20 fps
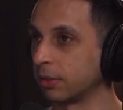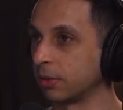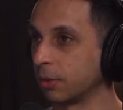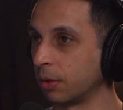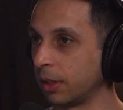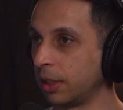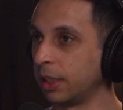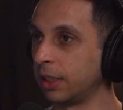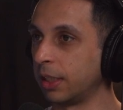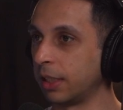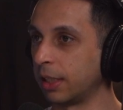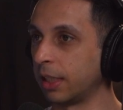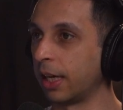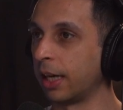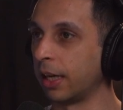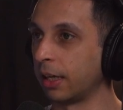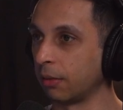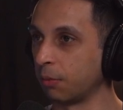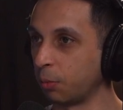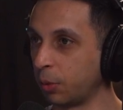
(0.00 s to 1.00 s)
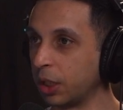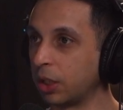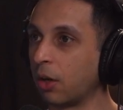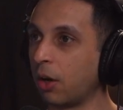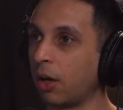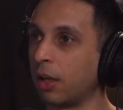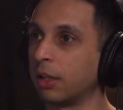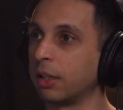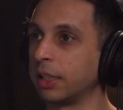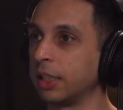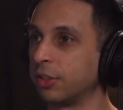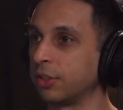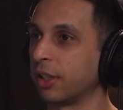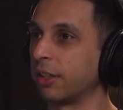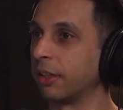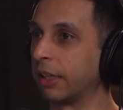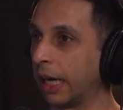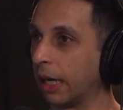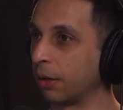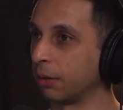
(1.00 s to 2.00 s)
So Alina and I, we call each
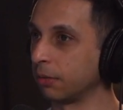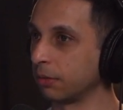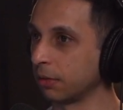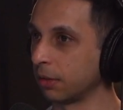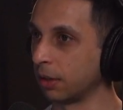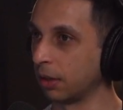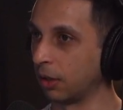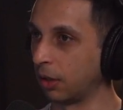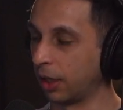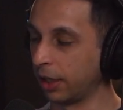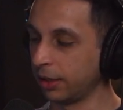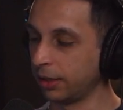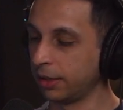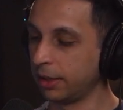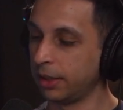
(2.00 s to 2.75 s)
other out a lot